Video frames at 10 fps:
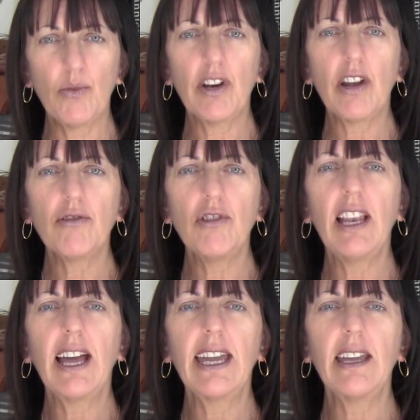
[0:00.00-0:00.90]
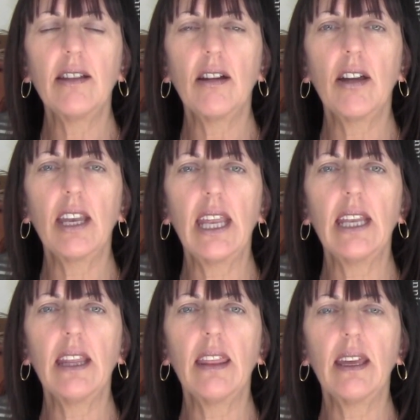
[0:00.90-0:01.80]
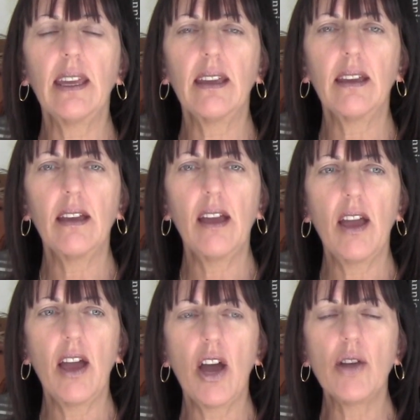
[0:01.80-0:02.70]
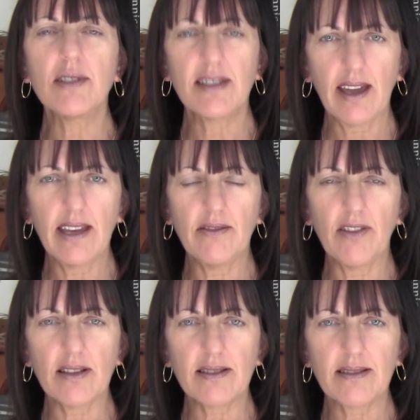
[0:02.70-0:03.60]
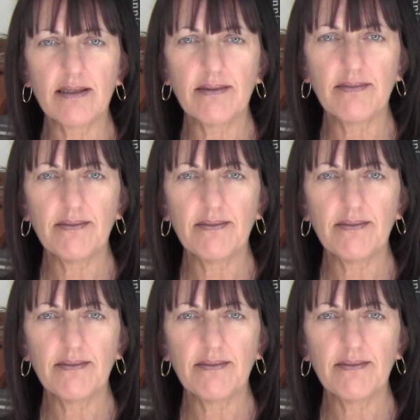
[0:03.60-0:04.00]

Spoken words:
We're not relying on anything outside of us.